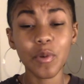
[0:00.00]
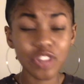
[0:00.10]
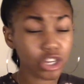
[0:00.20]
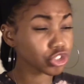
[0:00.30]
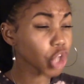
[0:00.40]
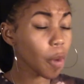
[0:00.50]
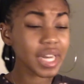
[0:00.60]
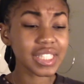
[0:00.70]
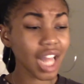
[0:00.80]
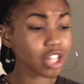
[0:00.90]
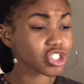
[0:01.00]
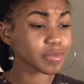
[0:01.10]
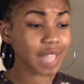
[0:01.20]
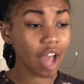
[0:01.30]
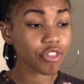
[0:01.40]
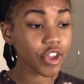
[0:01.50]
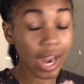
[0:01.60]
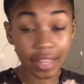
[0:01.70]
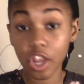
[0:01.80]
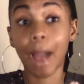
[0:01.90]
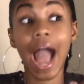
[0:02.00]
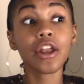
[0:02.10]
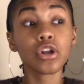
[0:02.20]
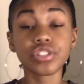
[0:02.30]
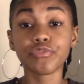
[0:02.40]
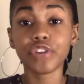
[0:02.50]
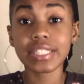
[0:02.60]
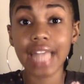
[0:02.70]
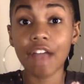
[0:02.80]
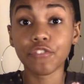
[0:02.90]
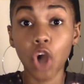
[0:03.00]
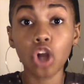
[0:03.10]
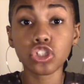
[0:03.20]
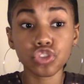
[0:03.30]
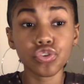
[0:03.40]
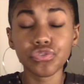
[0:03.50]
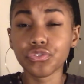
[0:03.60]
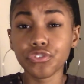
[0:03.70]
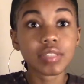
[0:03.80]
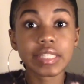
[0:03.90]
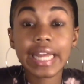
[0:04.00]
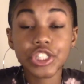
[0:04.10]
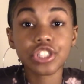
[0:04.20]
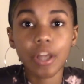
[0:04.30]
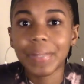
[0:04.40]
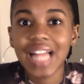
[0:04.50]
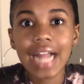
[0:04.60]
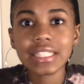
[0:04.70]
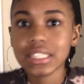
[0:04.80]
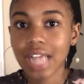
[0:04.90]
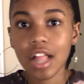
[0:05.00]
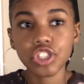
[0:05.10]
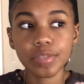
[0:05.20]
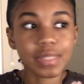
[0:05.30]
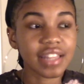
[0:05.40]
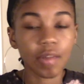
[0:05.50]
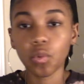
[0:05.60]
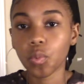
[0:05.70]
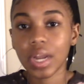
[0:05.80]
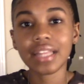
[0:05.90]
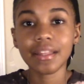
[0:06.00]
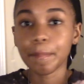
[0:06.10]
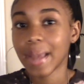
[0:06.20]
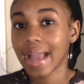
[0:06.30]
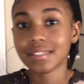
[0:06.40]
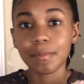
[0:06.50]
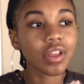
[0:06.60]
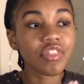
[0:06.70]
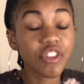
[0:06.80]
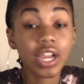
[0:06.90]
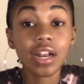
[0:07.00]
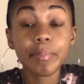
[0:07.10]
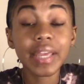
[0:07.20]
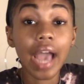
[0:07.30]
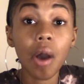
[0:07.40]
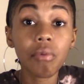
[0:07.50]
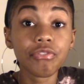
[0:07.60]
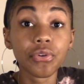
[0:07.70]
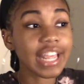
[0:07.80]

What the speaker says: There's so many scholarships out there, and I know some friends that have gone to school for free. They just applied to scholarships and they were winning them back to back. They're gonna be helpful.